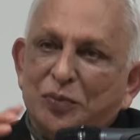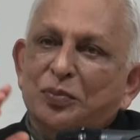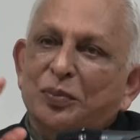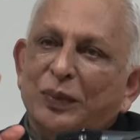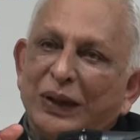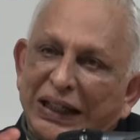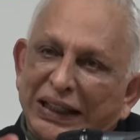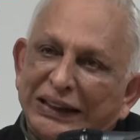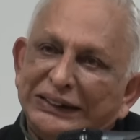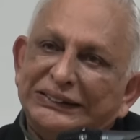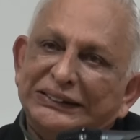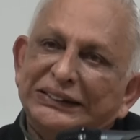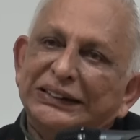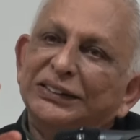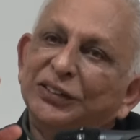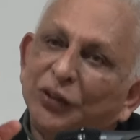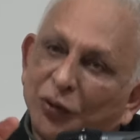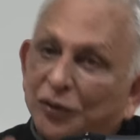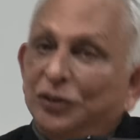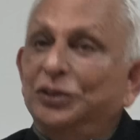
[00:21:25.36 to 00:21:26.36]
Mass
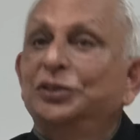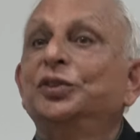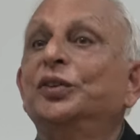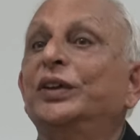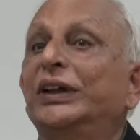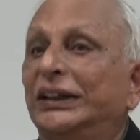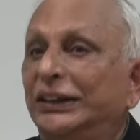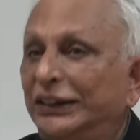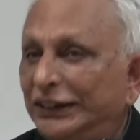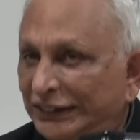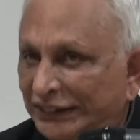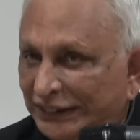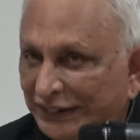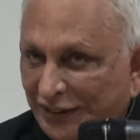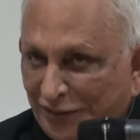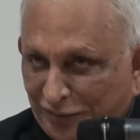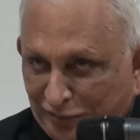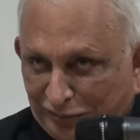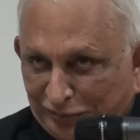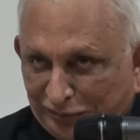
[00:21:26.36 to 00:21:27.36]
is also energy.